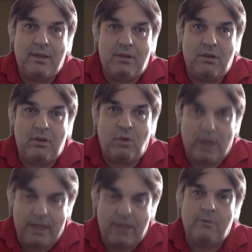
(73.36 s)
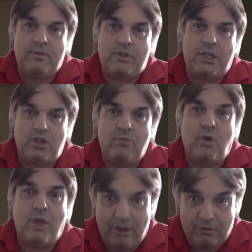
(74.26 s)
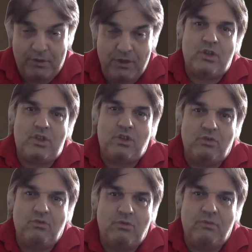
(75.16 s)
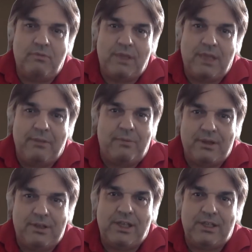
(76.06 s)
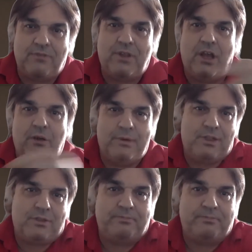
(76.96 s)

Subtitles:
quiet conversation will help you to keep a sense of calmness.